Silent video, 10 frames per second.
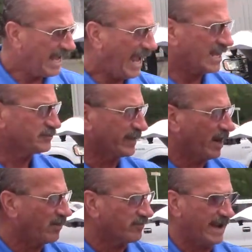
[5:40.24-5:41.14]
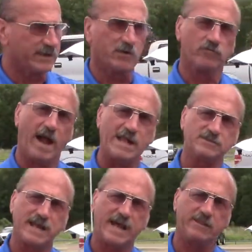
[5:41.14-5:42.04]
As we go around the
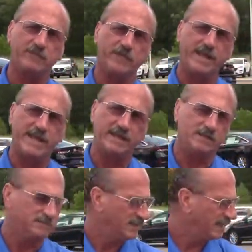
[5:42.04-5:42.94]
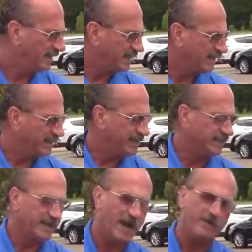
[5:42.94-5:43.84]
right side of the vehicle, you
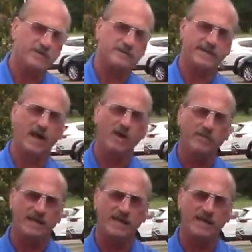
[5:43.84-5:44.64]
notice that all the